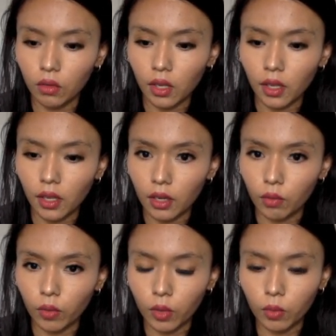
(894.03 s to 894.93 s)
and
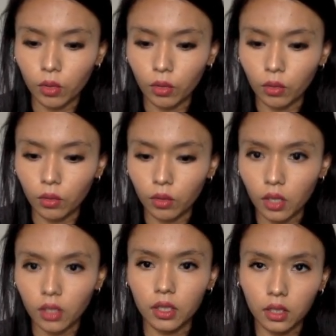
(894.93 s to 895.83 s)
we will
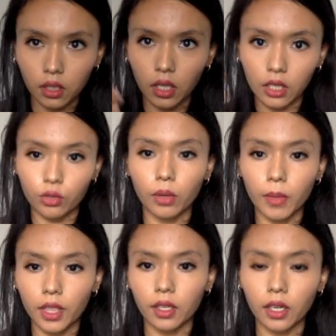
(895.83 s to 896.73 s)

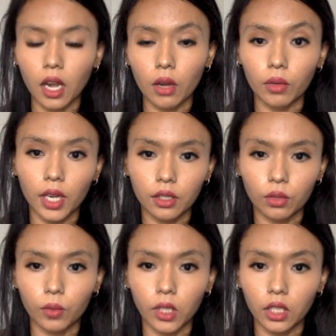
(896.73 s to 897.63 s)
increment the count as
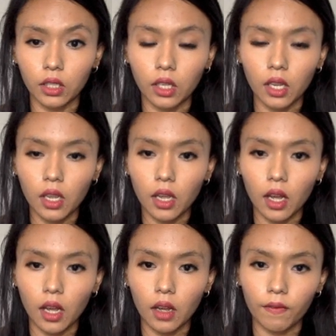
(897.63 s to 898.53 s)
we
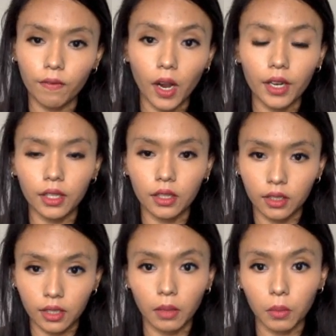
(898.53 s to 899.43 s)
uh, find the
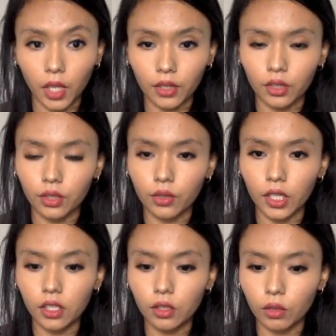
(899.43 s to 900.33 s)
same letters,
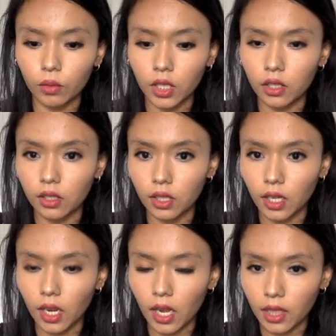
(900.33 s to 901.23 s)
right? So we can say
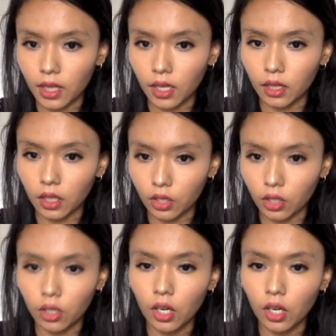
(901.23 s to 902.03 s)
add that letter,